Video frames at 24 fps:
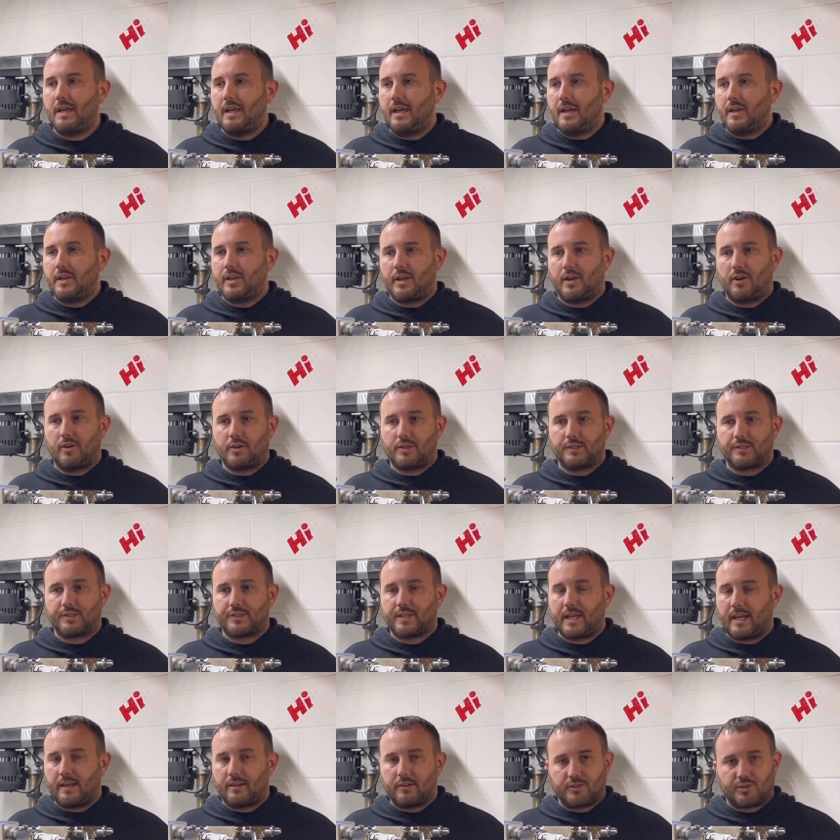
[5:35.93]
You know, your
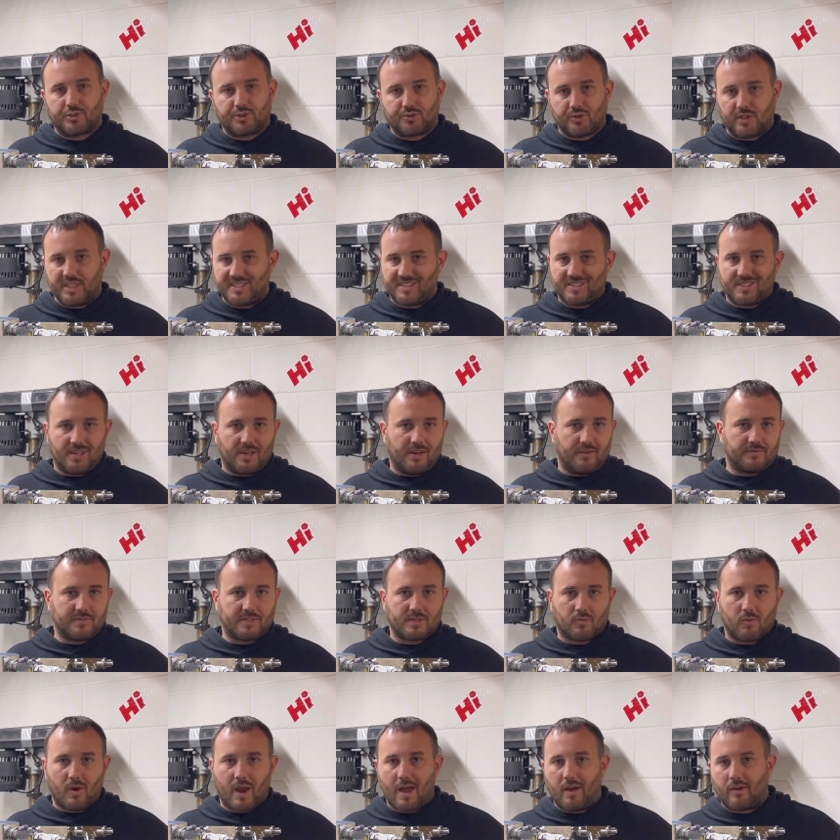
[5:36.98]
standard street stuff's
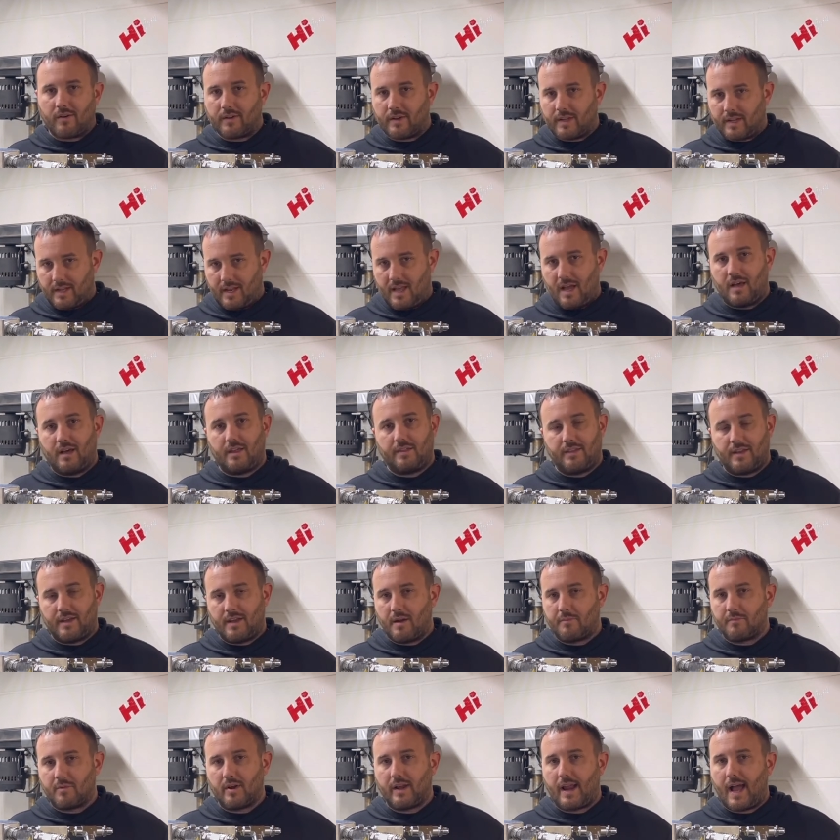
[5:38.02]
around the
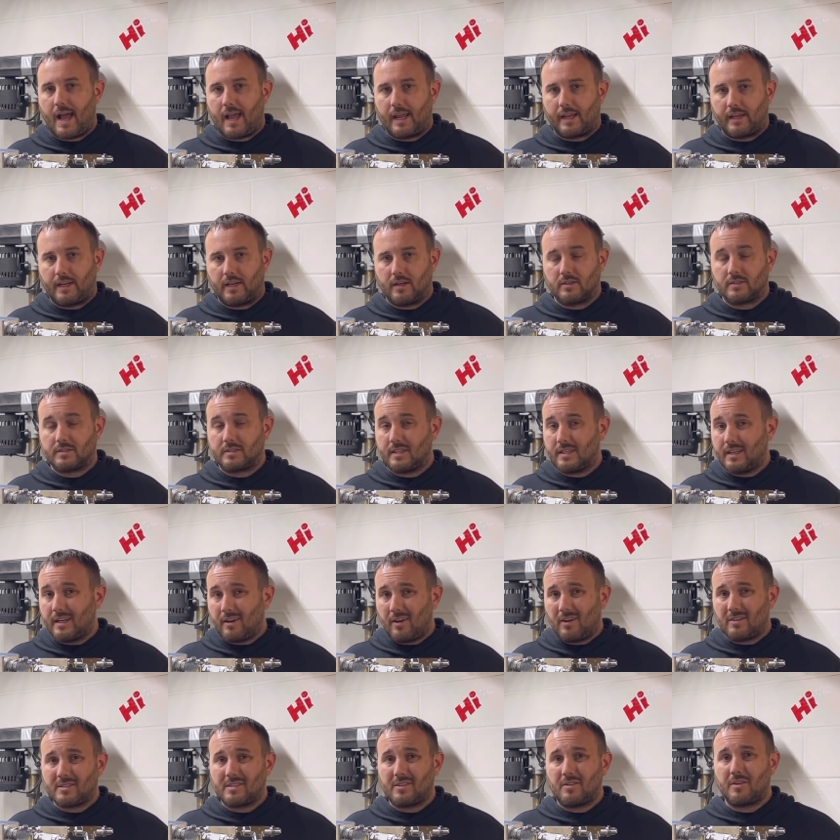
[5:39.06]
number 9 gears. Then it
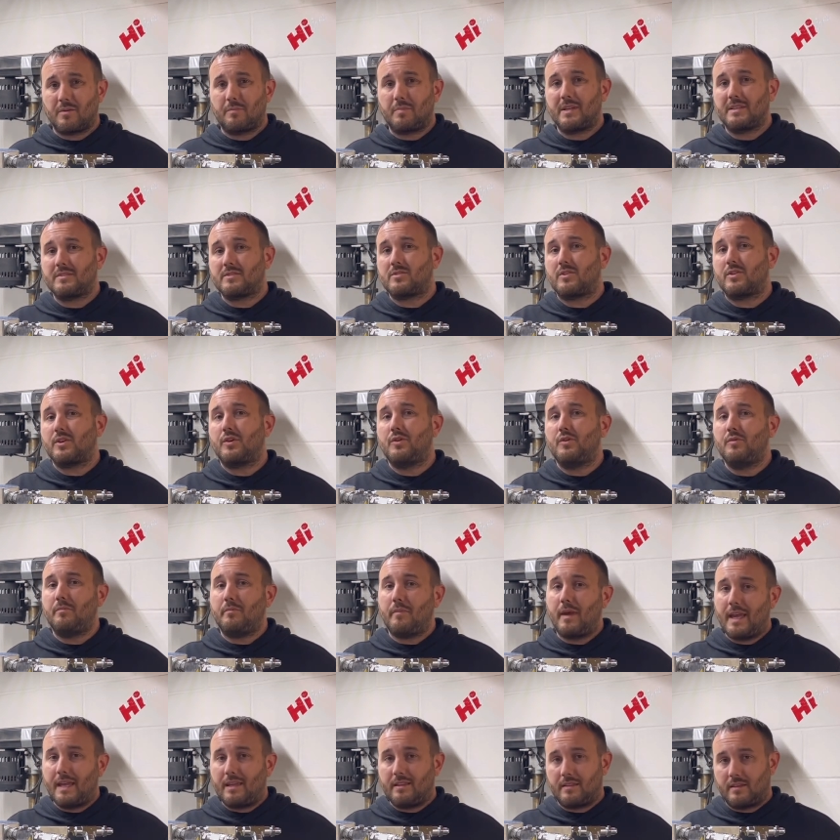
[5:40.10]
also depends on who
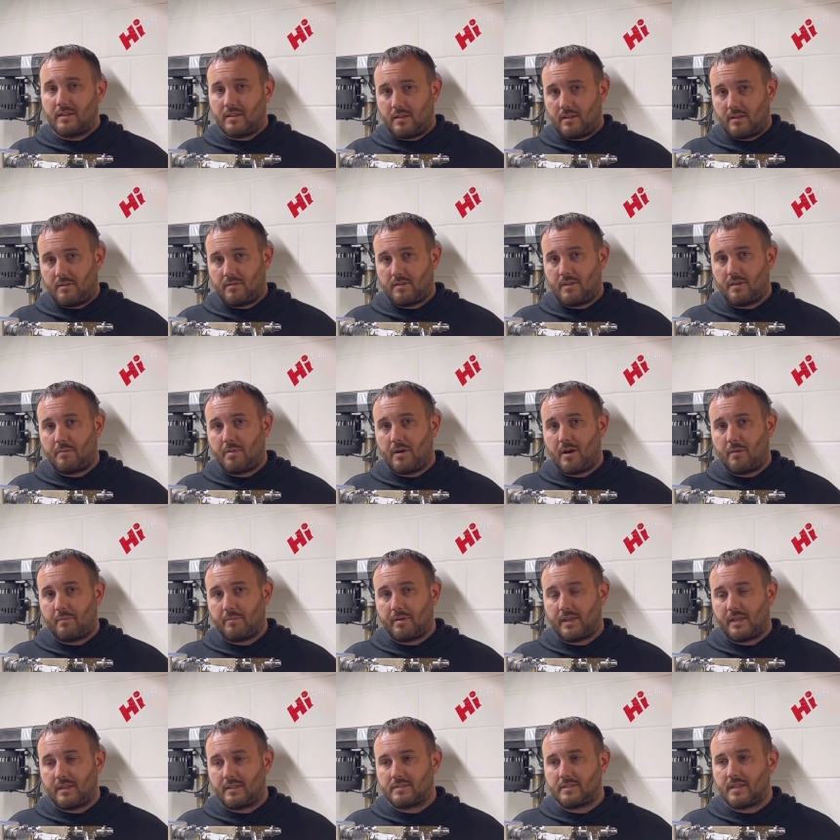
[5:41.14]
made the pump
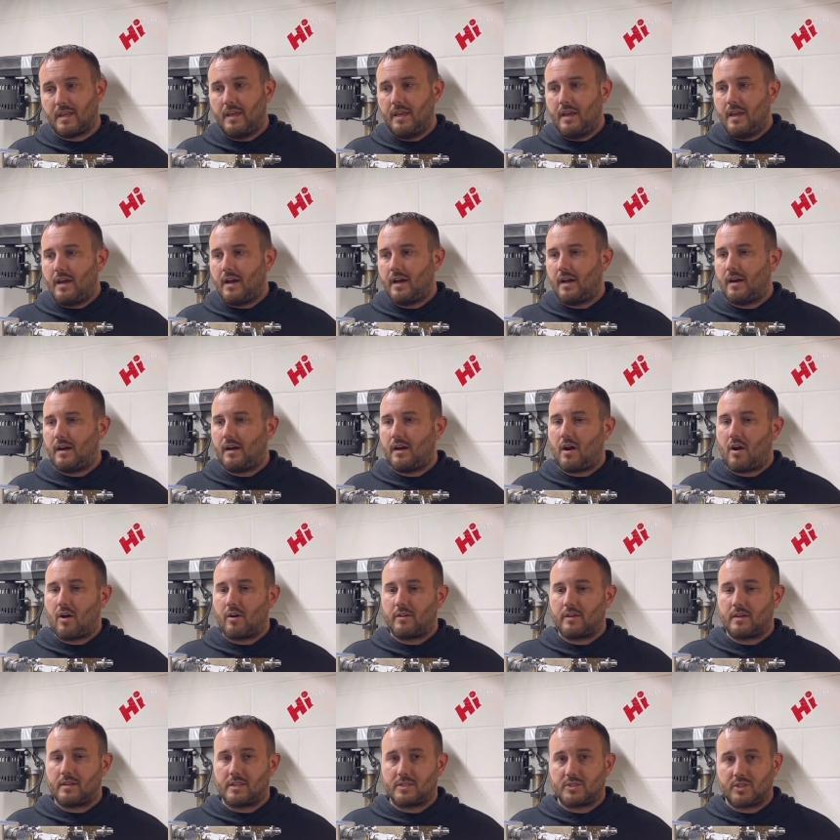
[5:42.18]
heads. Are
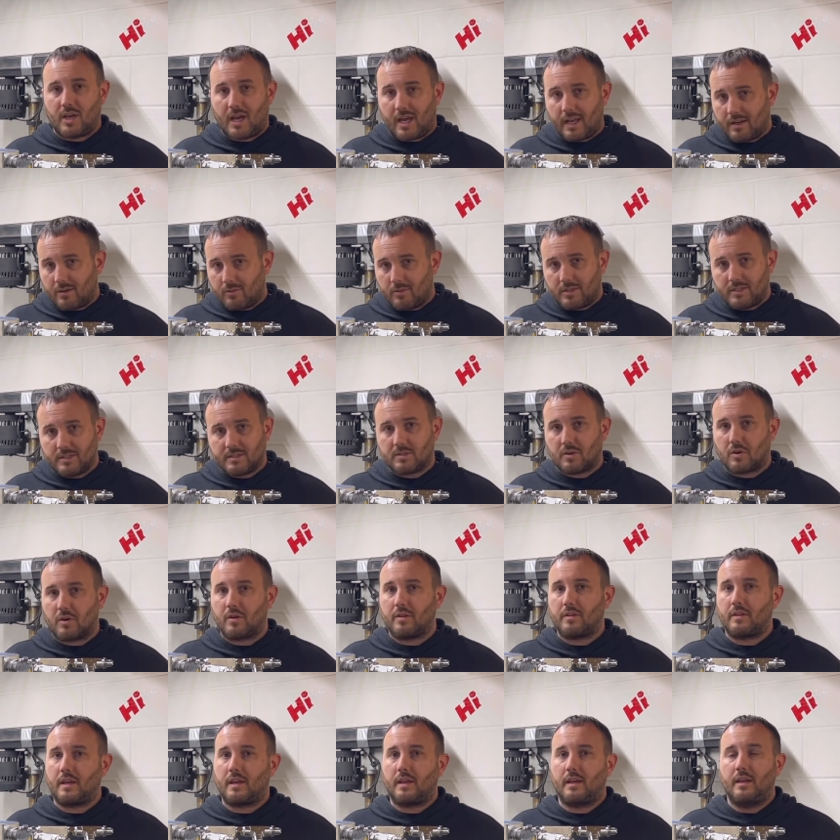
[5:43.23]
they the China ones, or are
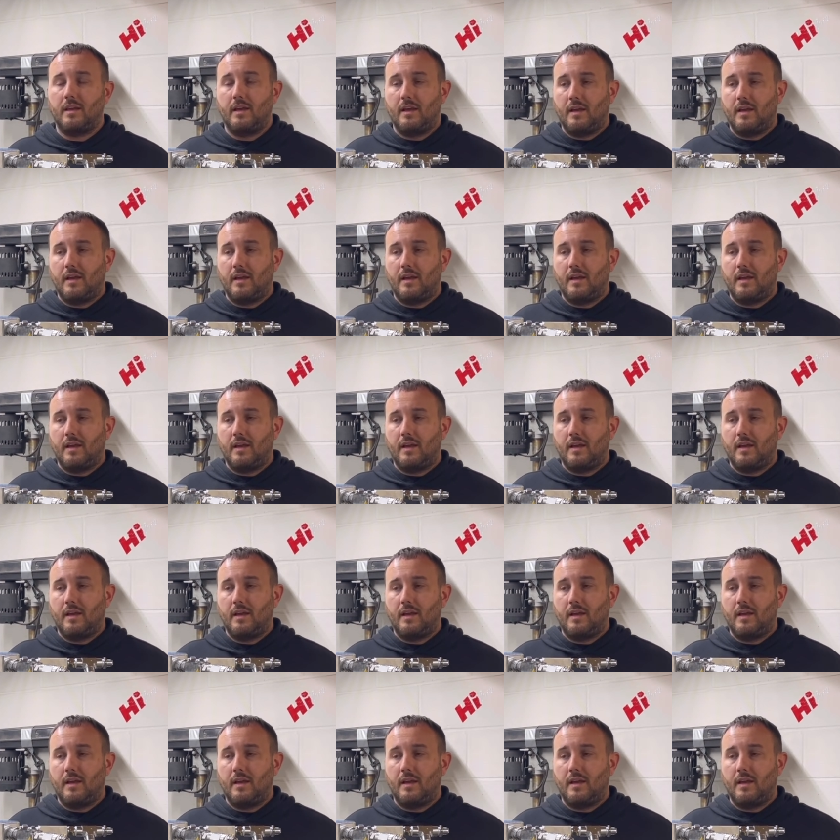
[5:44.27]
they